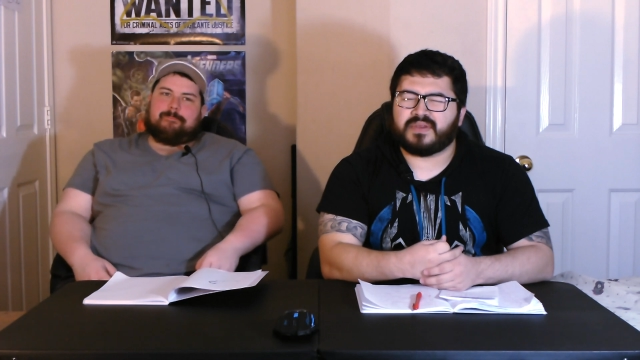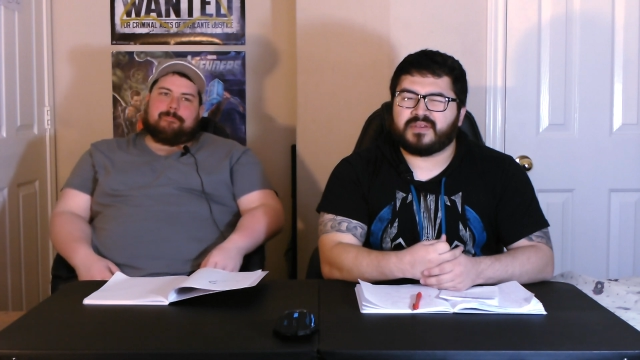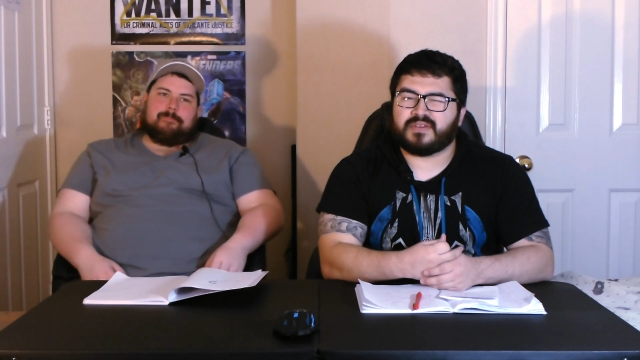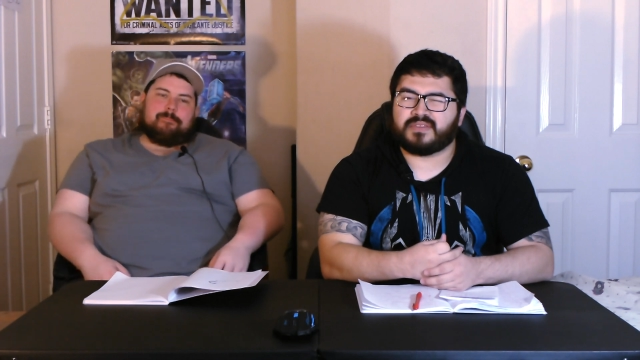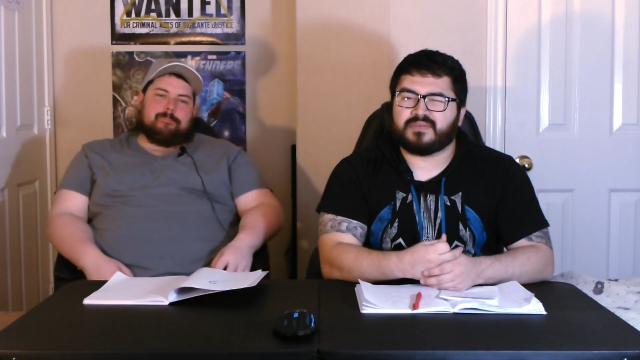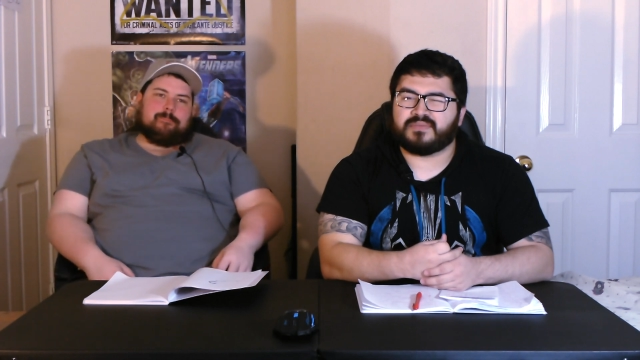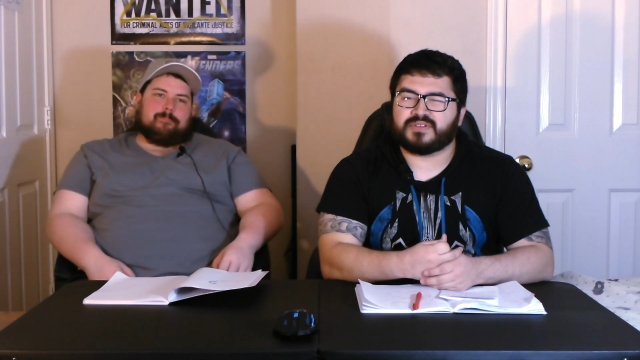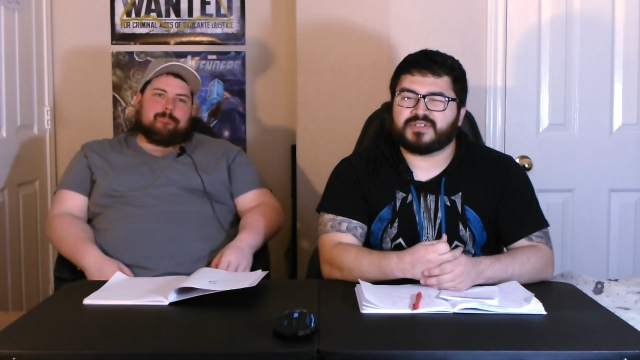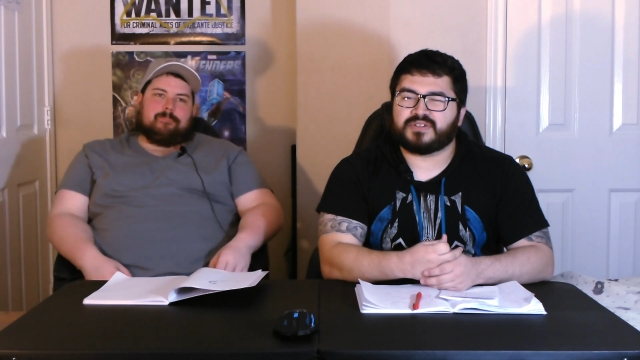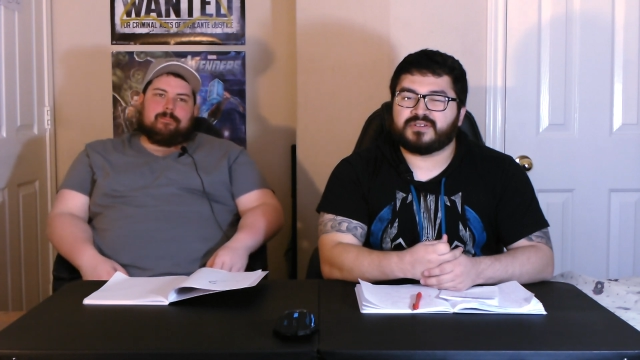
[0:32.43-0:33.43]
Speaker 1: Barry the
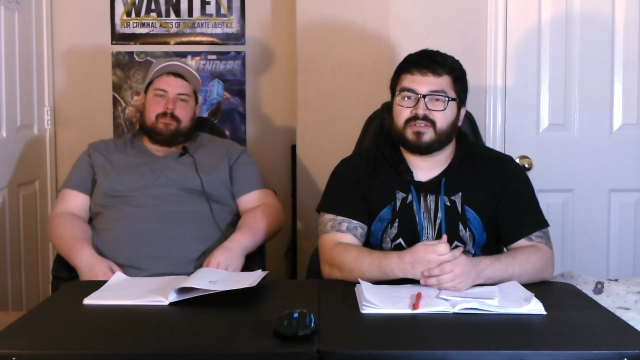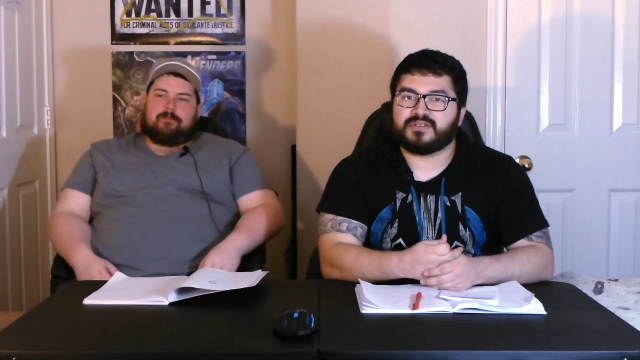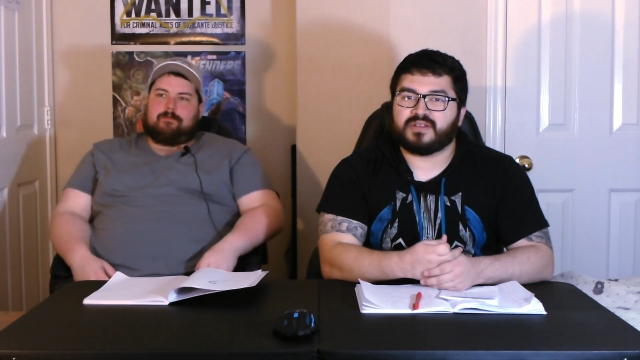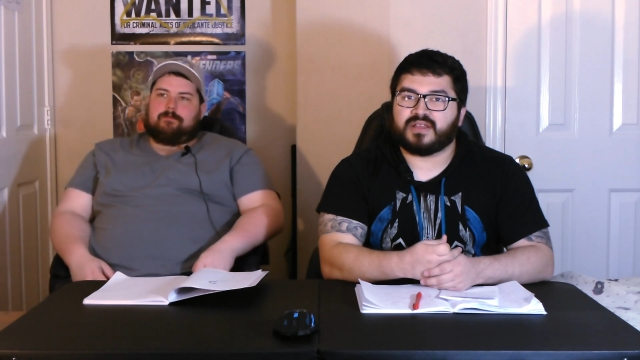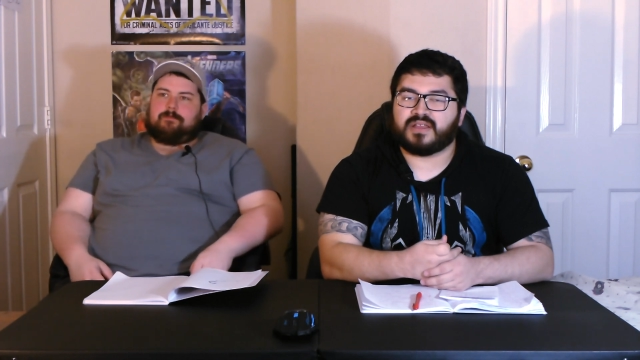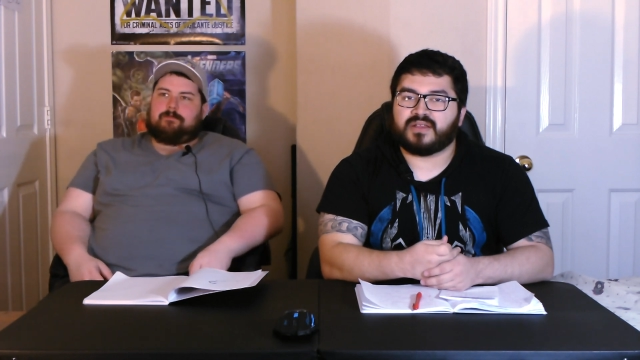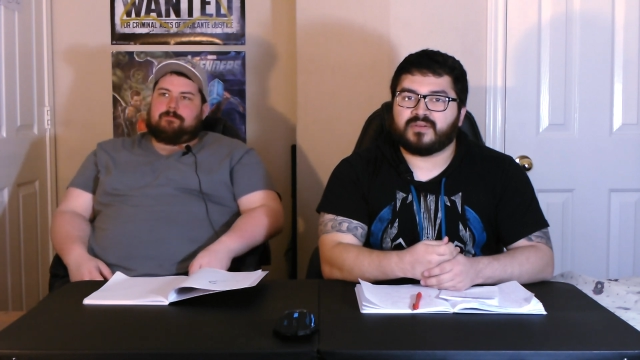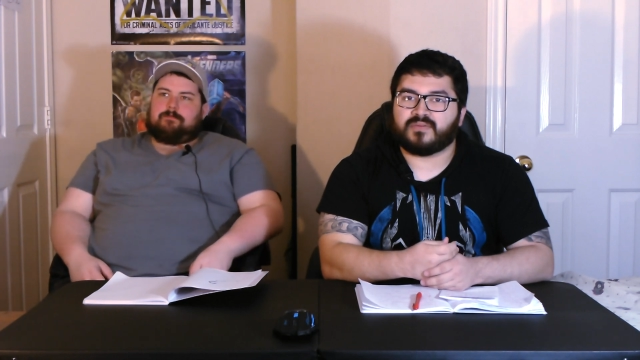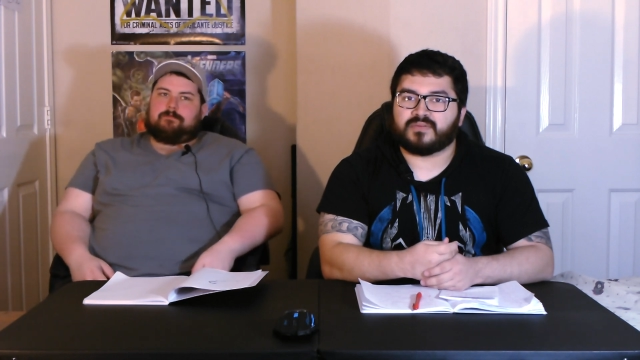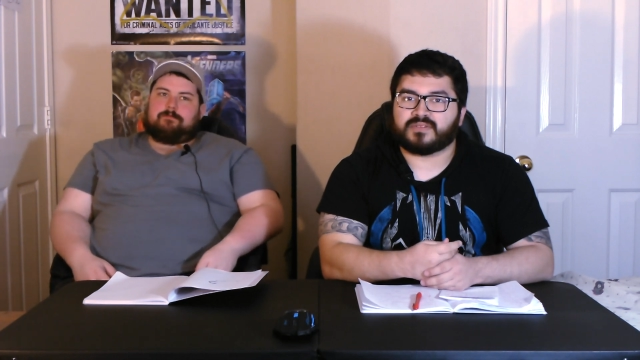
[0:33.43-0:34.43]
Butcher,
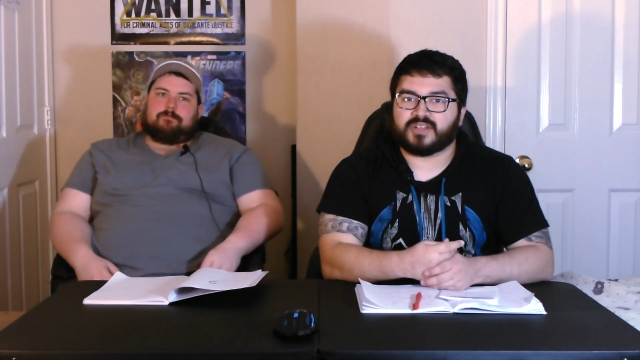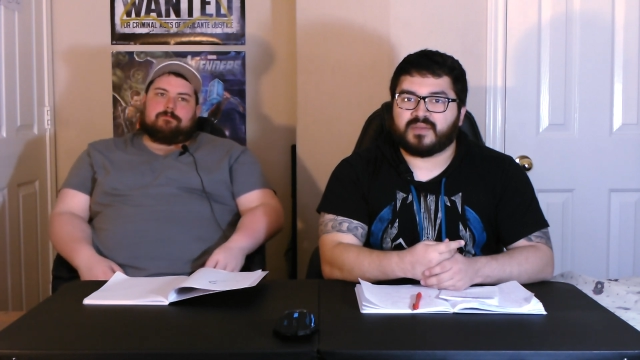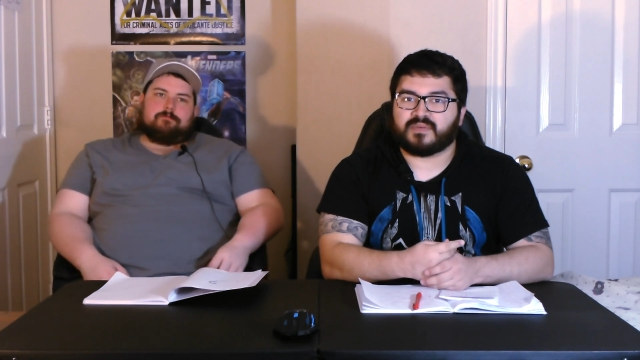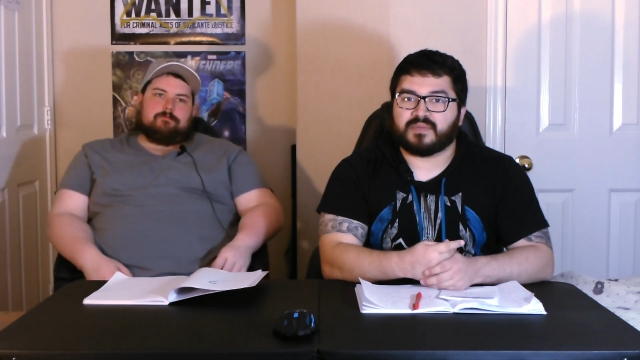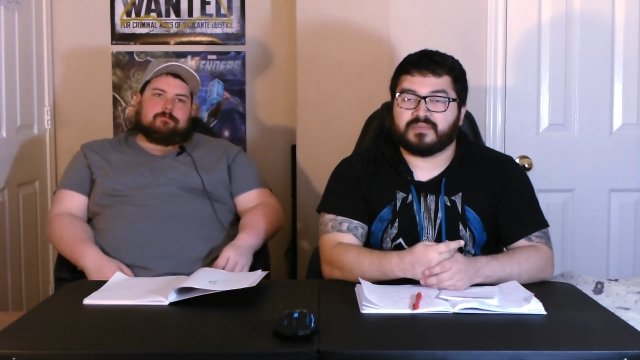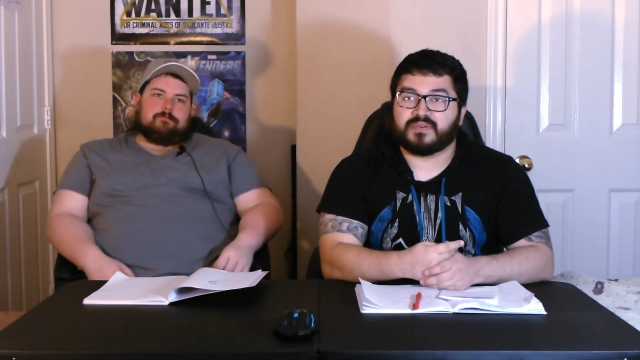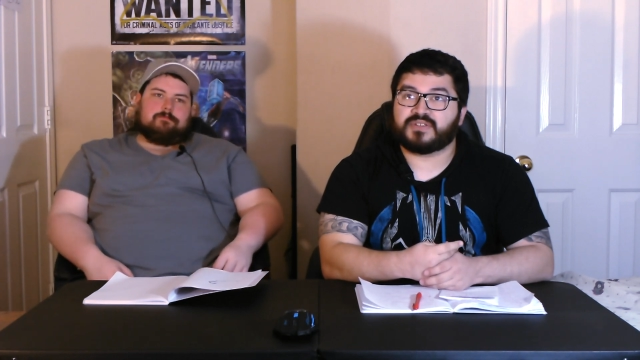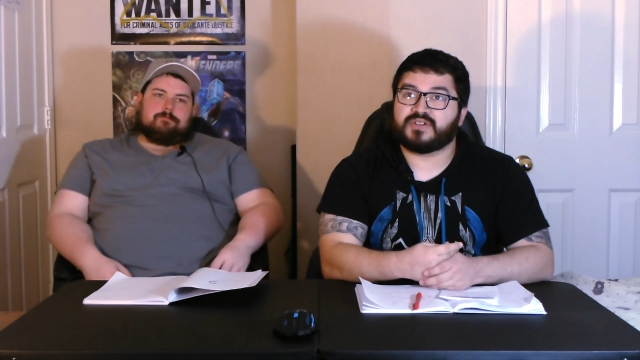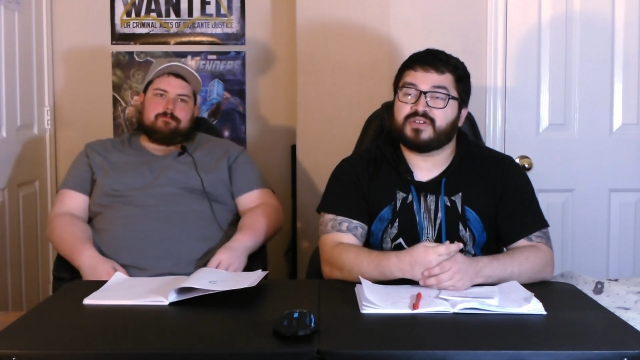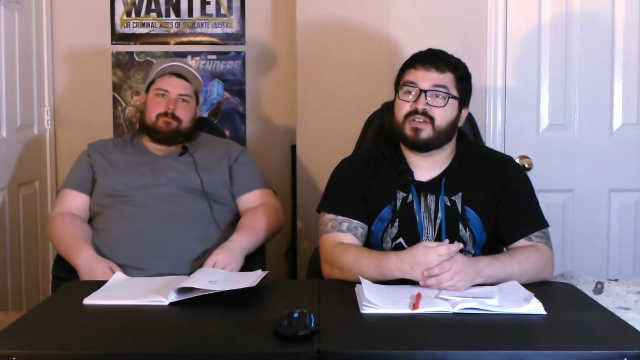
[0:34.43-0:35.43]
well, Chopper, but
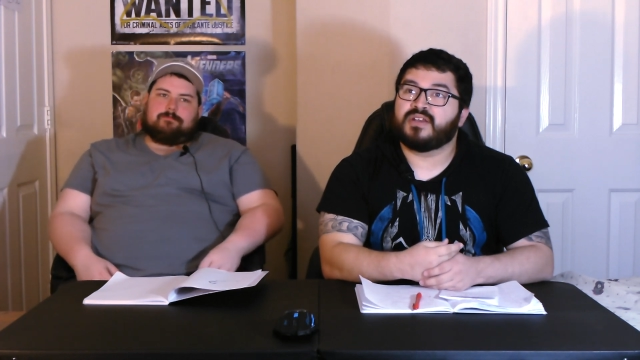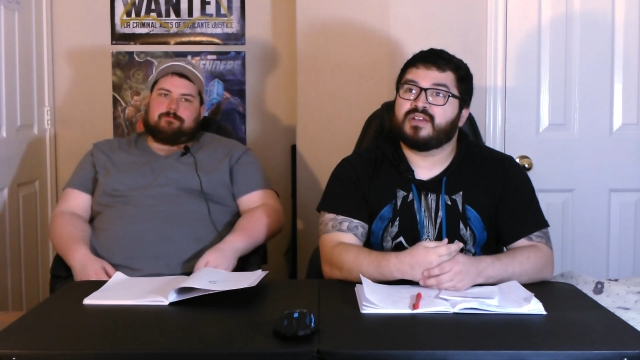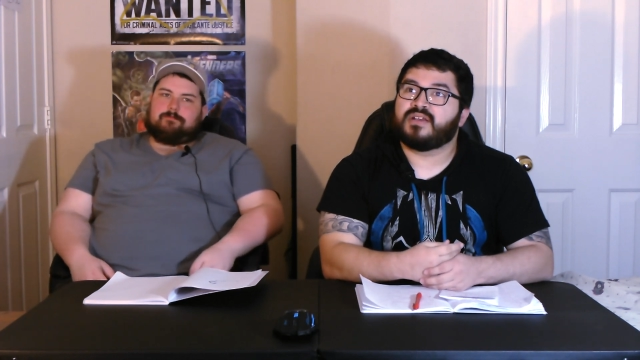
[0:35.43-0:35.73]
Butcher.